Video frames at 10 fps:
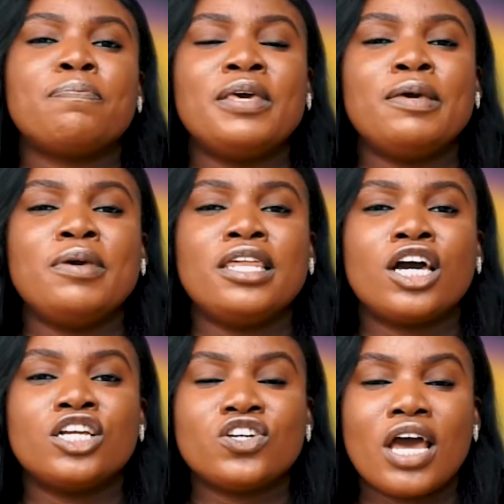BB
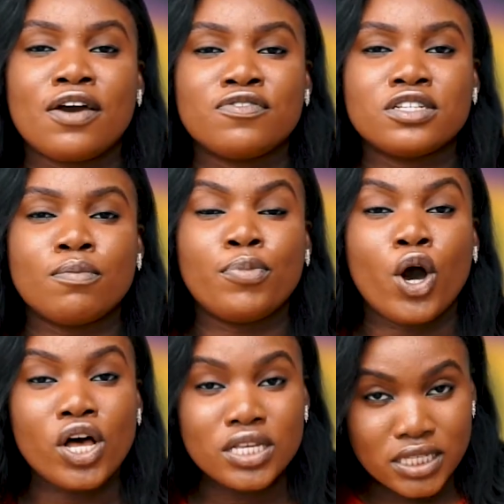Ninja After
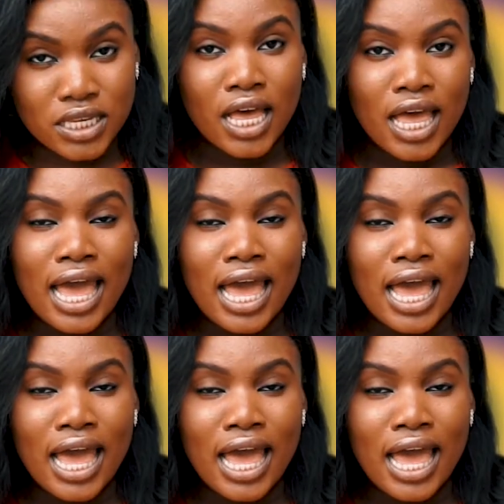Buzz